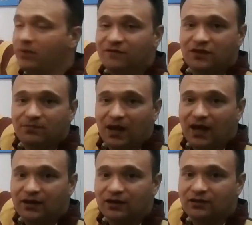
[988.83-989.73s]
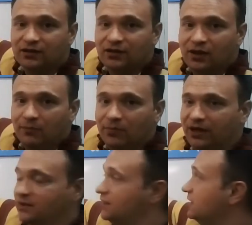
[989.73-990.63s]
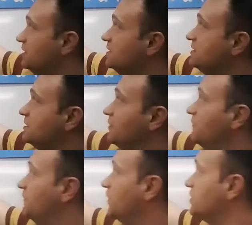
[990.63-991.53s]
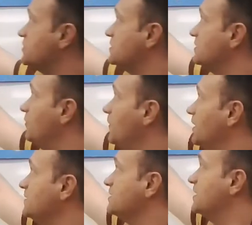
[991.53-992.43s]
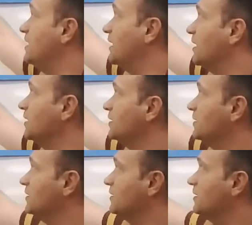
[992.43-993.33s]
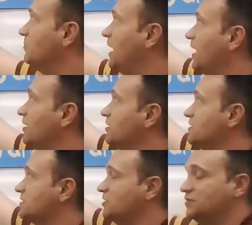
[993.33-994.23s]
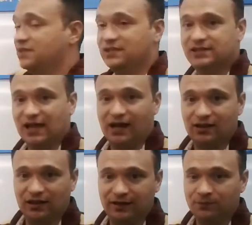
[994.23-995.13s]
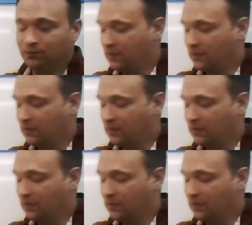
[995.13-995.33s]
of the pattern, but these first ones here, the pattern is used exactly.